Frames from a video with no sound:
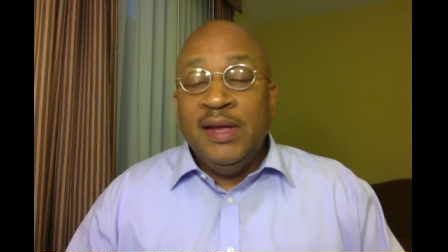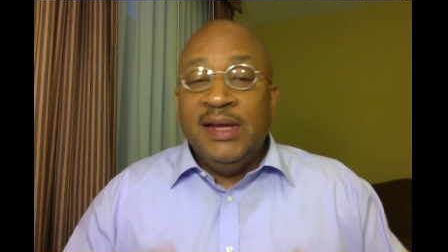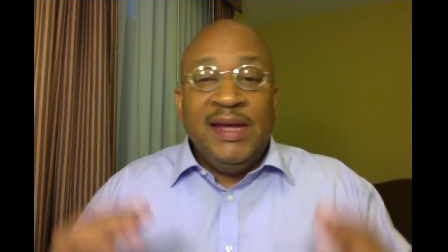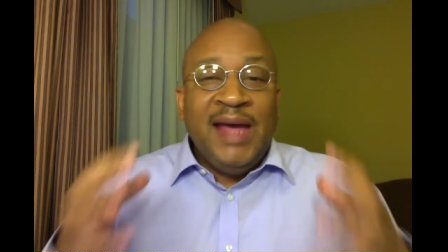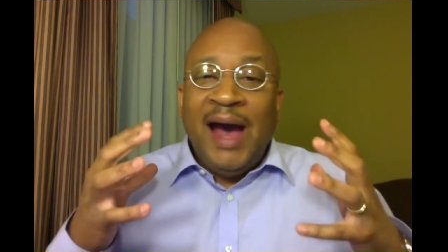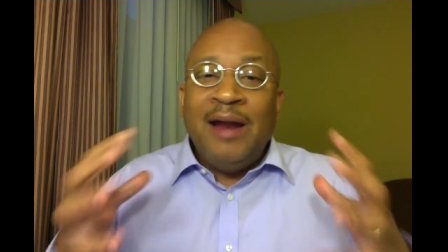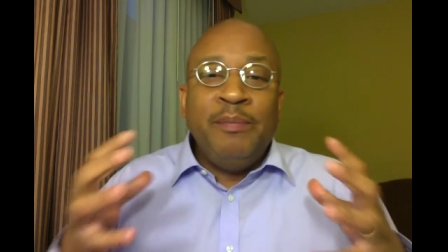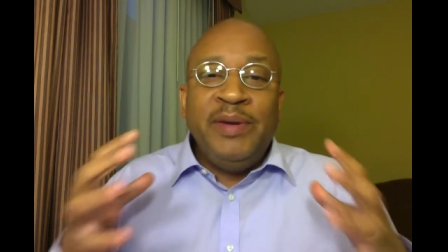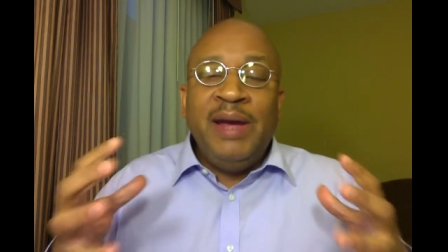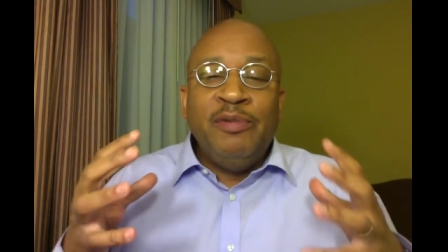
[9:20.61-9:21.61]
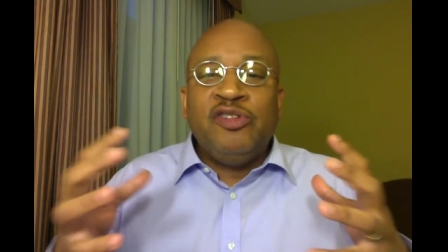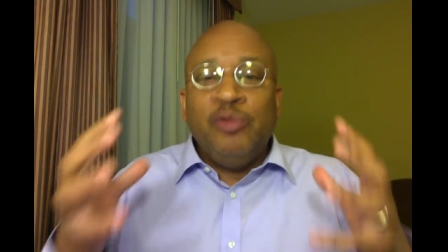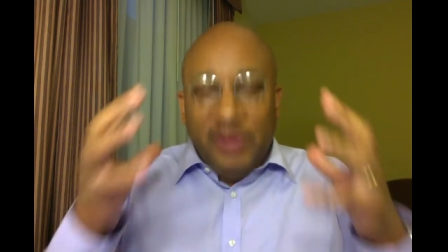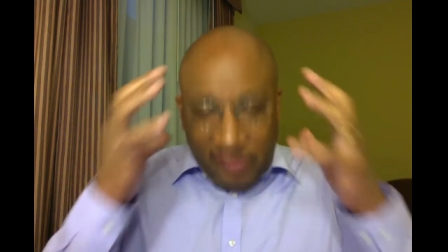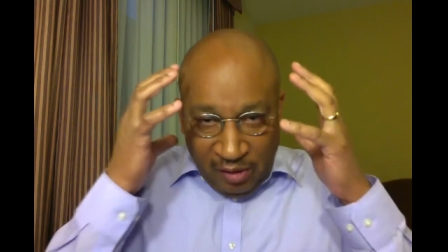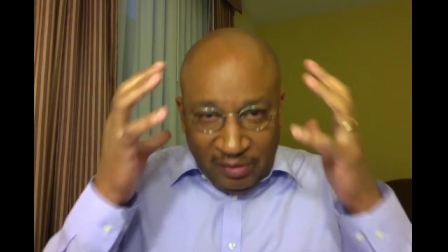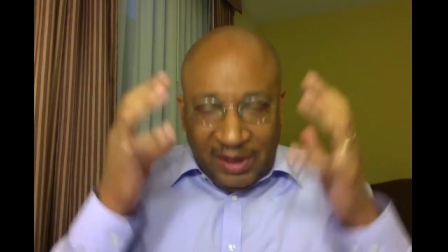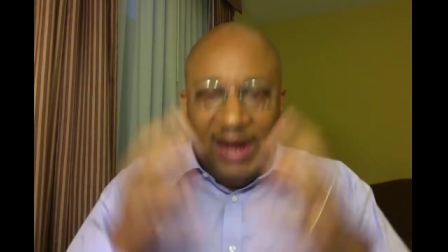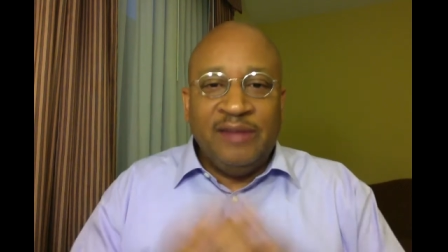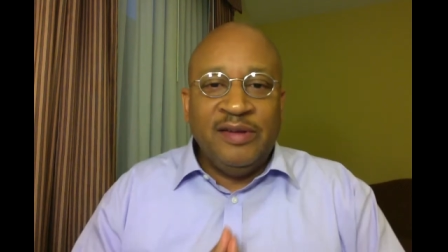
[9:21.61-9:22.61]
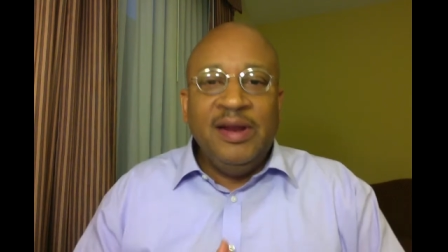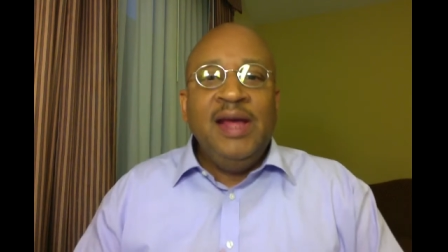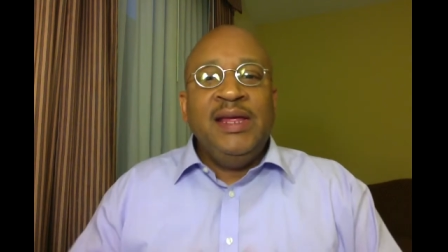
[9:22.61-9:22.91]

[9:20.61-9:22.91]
You got to be able to internalize it.